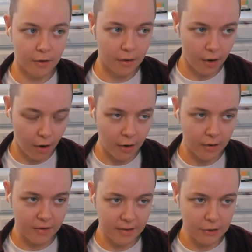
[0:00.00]

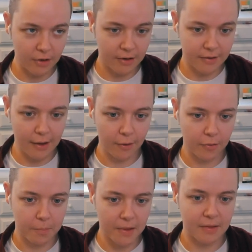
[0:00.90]
card centric
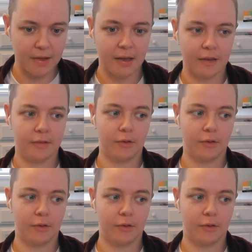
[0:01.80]
sales business